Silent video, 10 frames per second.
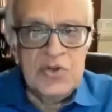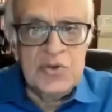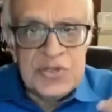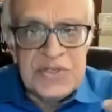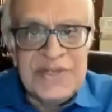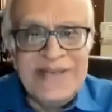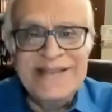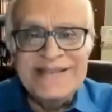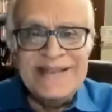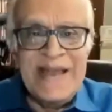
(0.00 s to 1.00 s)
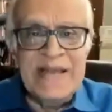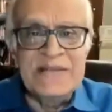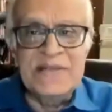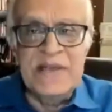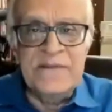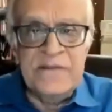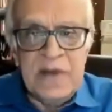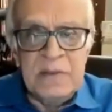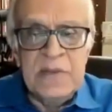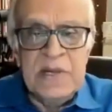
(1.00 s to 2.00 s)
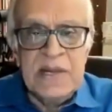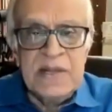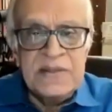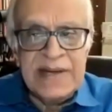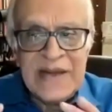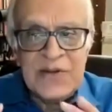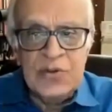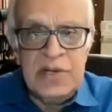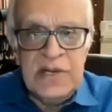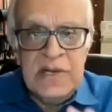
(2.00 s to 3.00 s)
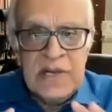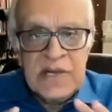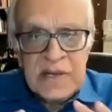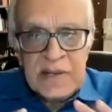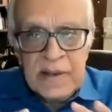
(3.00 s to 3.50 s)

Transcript: should see this as a film that actually